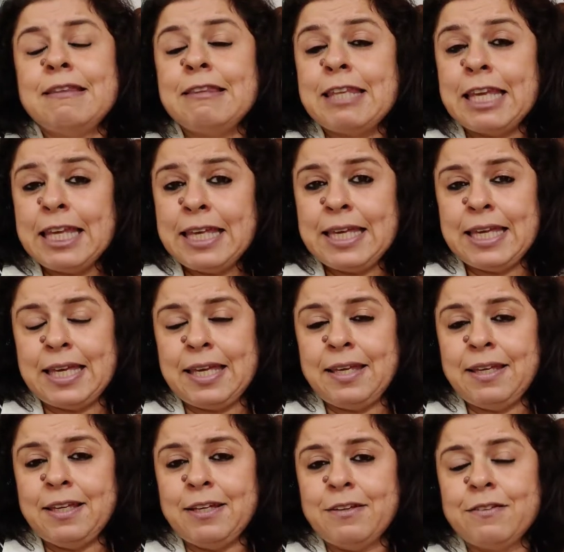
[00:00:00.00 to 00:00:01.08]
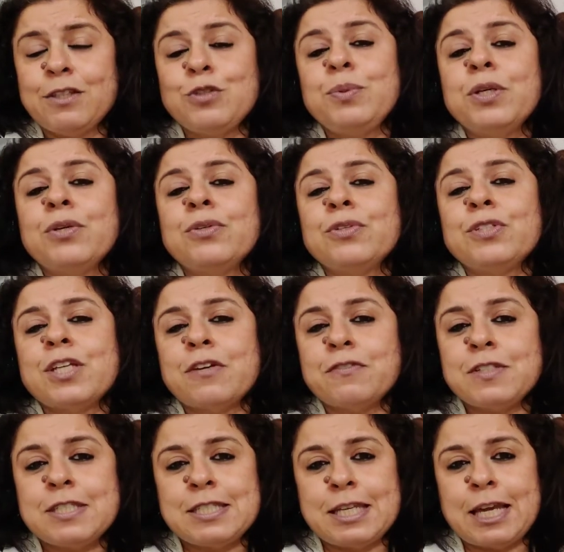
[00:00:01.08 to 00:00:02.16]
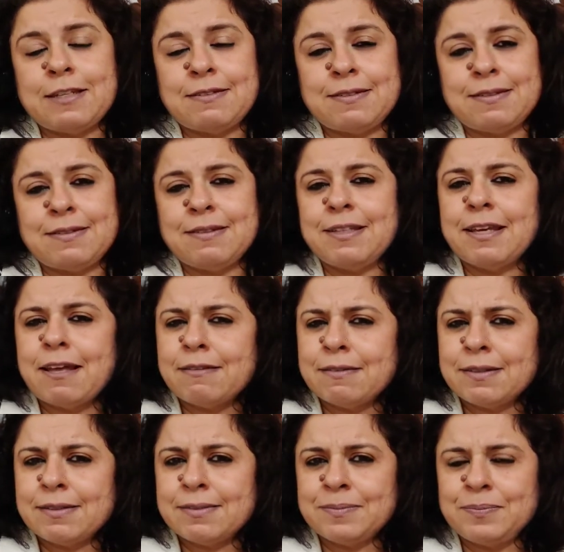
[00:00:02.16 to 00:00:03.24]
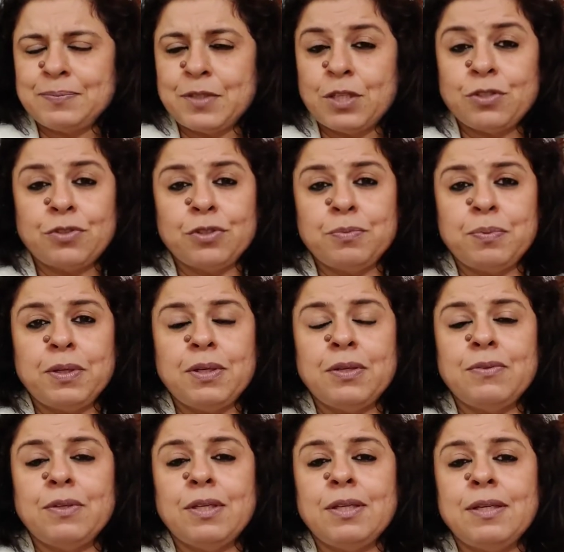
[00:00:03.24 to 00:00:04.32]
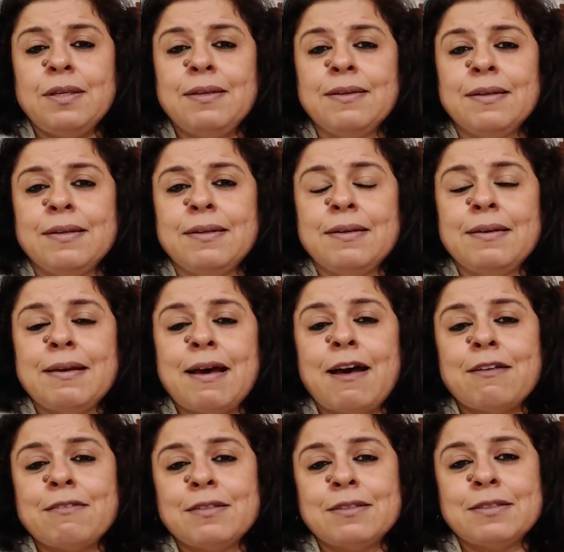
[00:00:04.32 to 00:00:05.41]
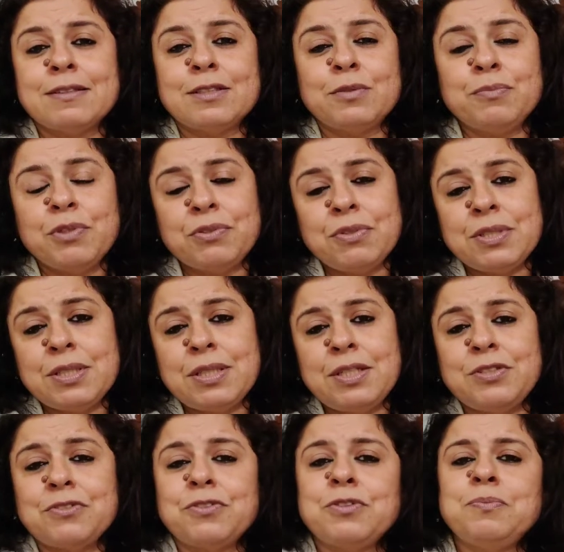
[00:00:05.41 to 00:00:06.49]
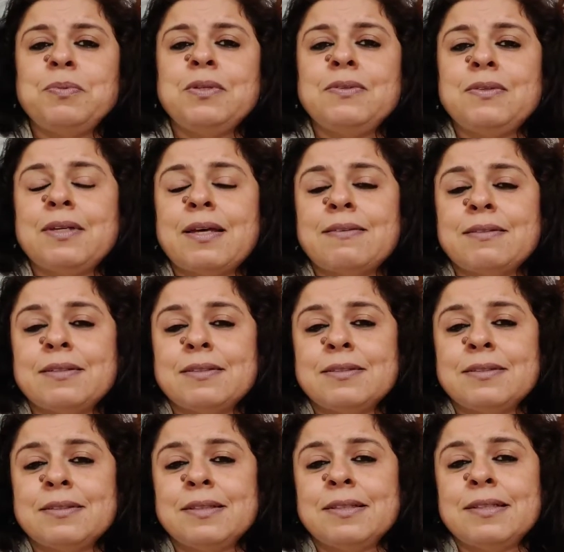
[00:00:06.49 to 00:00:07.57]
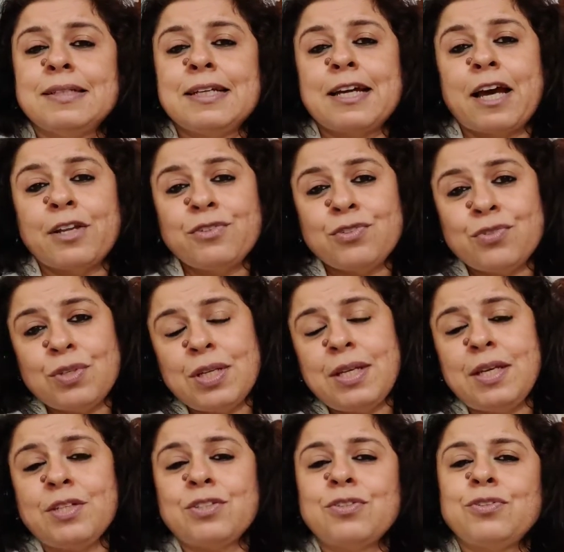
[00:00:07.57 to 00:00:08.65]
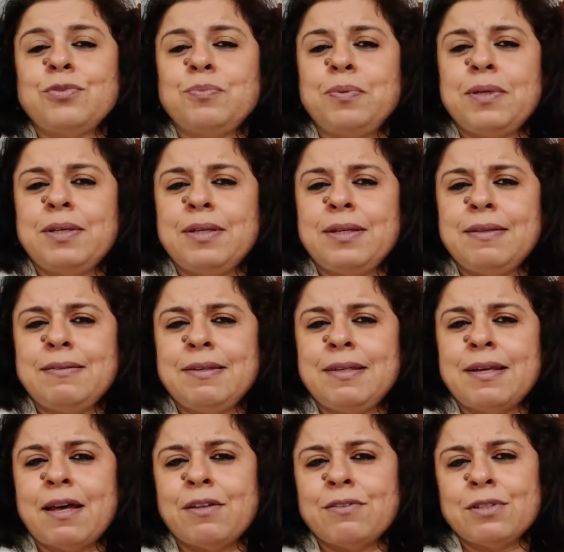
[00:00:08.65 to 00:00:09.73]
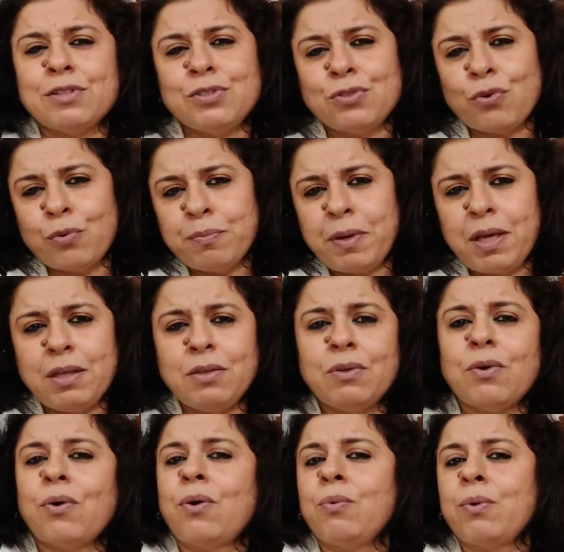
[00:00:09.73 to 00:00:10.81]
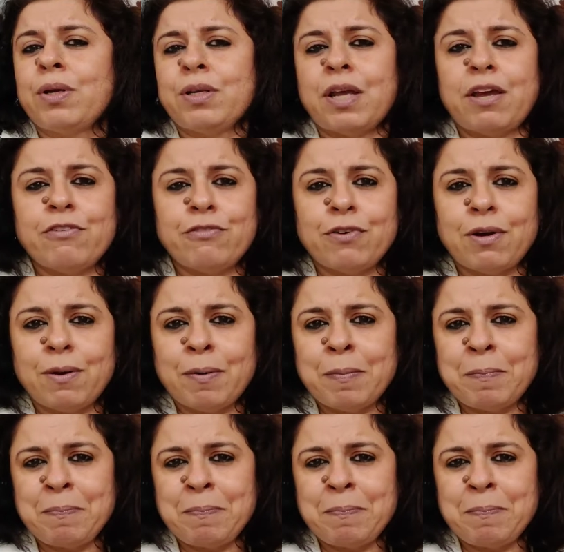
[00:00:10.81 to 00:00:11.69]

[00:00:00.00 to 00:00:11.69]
thinking that we're going to devastate the other? It could be the other community, it could be the other country, it could be the other domain, or whatever.